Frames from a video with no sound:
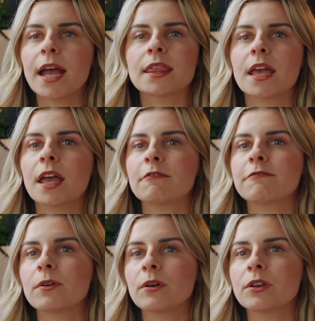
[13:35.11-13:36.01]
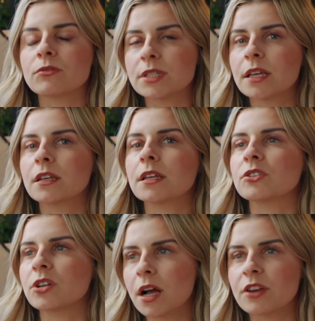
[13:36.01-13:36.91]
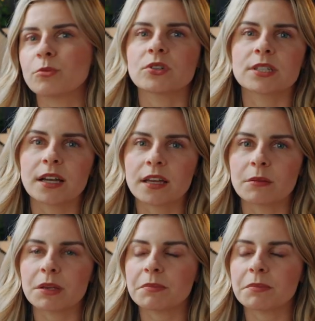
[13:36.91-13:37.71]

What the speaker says: and then for utilities, you're 100% going to be